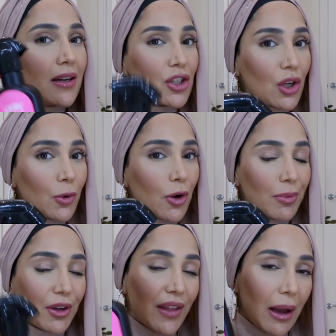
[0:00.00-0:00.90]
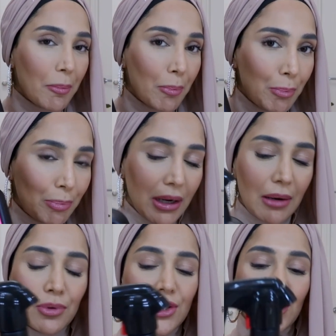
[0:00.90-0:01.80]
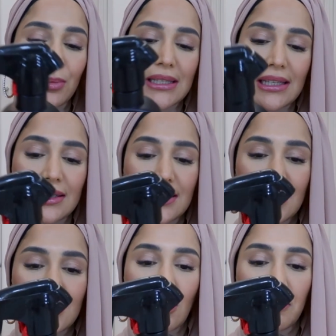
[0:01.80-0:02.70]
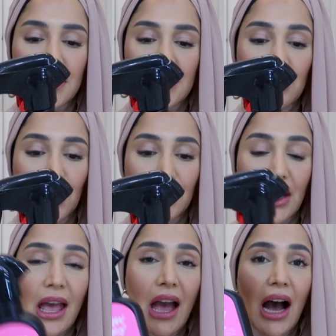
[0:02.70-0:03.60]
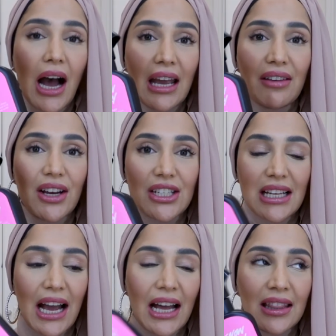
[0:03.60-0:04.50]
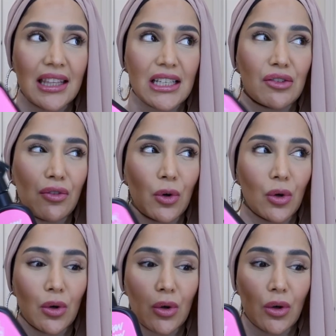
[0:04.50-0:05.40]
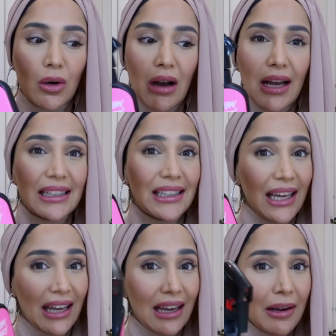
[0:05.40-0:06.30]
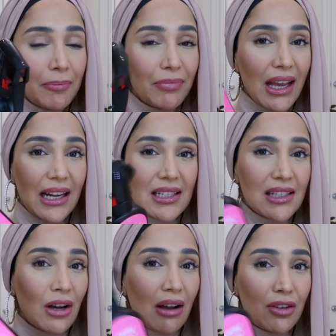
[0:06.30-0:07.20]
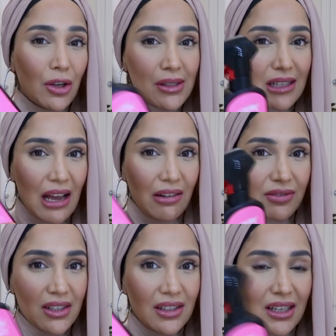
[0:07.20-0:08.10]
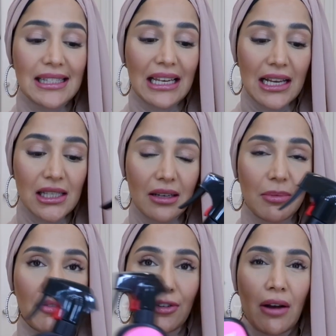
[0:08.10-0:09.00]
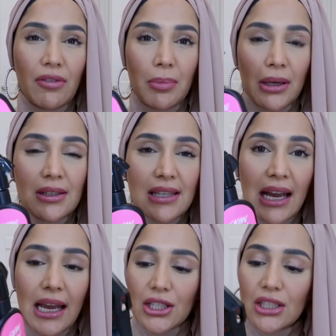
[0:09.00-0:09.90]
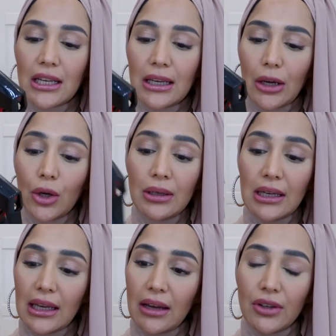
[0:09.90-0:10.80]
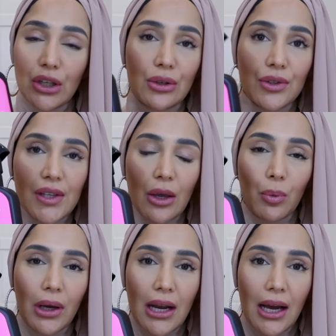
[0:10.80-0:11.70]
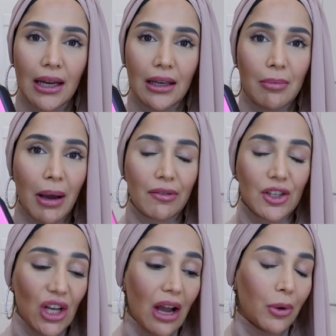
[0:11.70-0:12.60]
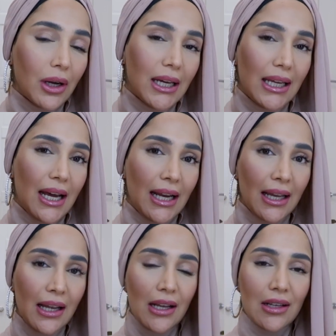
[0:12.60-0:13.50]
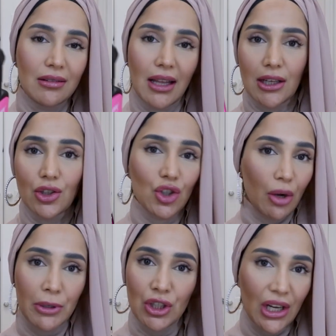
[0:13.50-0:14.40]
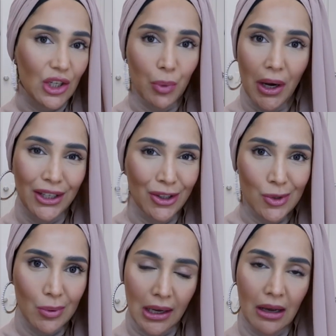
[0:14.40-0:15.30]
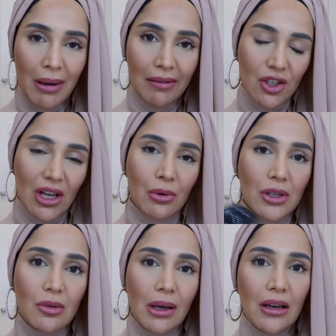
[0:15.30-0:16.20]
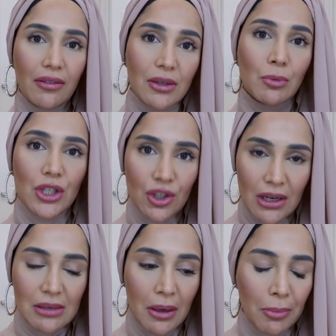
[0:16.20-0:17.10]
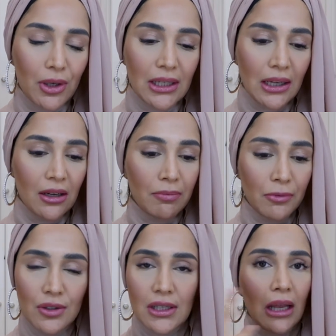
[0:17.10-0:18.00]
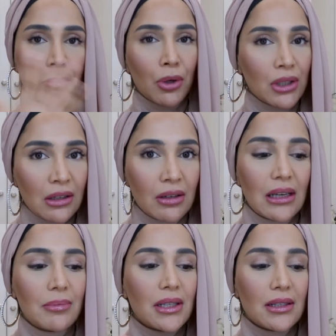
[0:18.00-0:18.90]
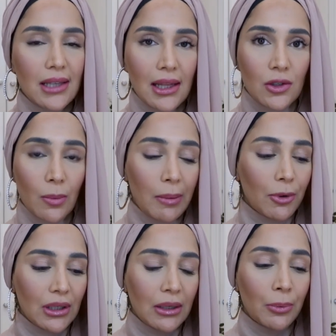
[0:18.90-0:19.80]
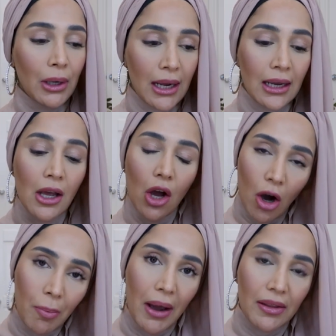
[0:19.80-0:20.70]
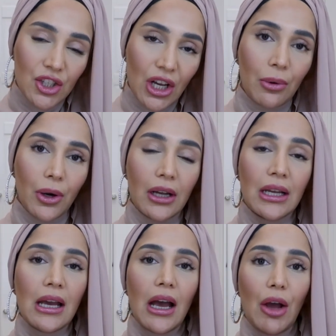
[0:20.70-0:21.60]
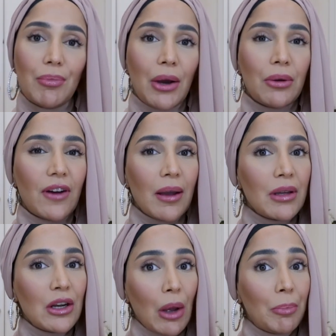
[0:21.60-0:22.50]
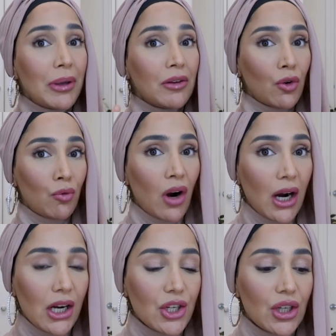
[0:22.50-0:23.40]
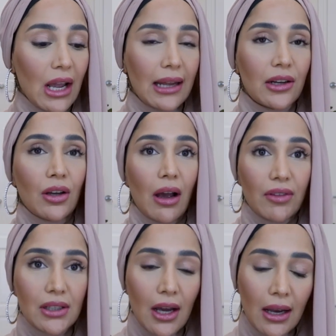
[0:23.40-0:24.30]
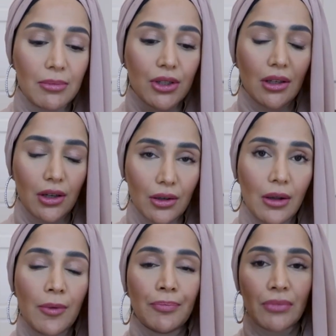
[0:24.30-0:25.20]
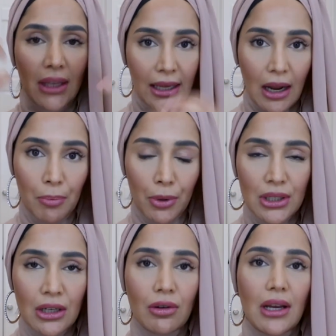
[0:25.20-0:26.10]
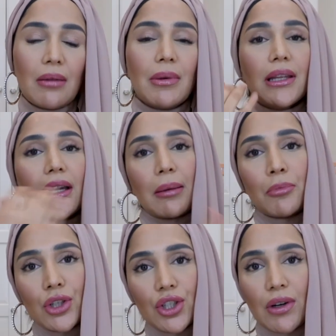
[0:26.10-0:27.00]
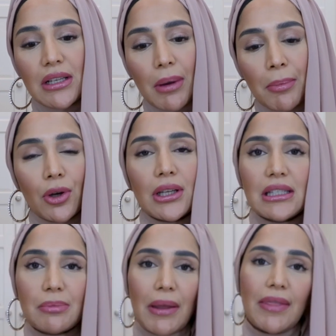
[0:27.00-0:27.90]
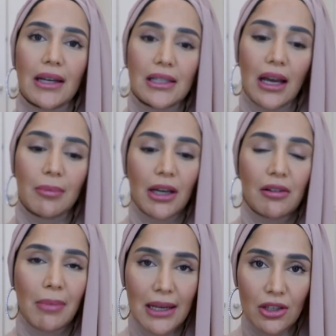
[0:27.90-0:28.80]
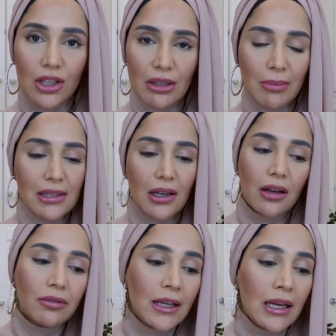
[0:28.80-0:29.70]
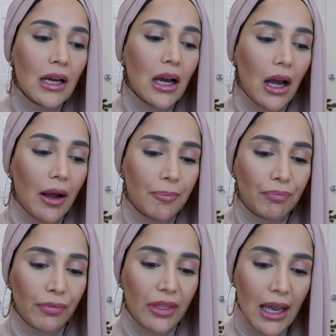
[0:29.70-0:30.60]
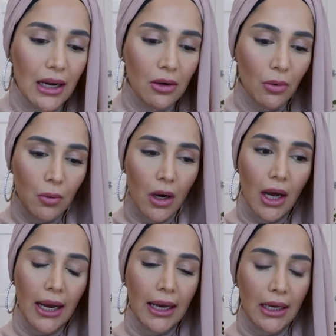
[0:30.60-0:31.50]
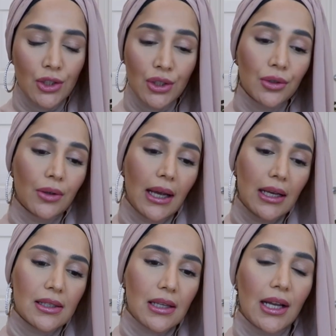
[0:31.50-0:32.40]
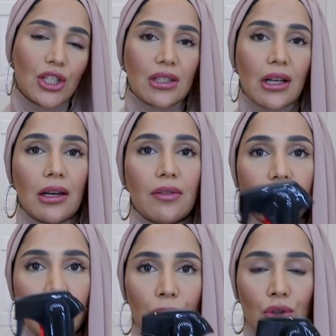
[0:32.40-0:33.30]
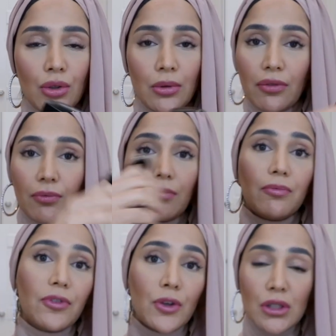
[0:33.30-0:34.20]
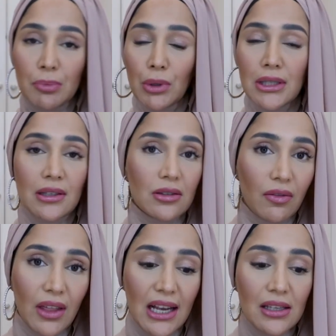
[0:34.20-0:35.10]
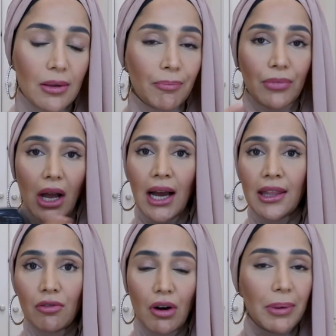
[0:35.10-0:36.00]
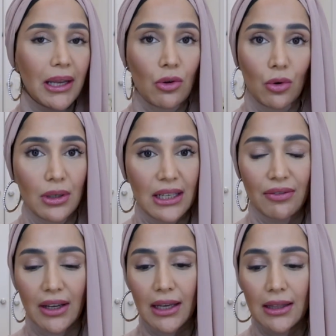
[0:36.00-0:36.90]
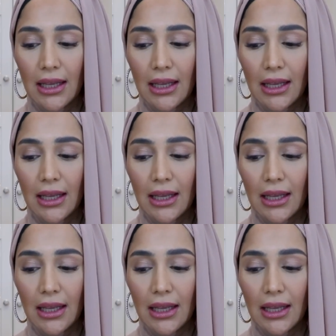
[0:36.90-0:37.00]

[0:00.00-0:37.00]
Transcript: Don't quote me on that, but I'm pretty sure my sister said it's half price at the moment. I have actually had this for a year, and I still have loads left. It's lasted me forever because I actually only ever use it when I come out of the shower, and I like chop and change what I use when I come out of the shower. So I love to moisturize my body. I love using like body creams and scents on my body when I hop out of the shower. Now, if I'm in a bit of a rush and I don't have the time to, you know, get out body cream and then like moisturize my body and spend that time kind of massaging myself, then what I do is I just kind of do a few spritzes of this, either rub in or leave it, and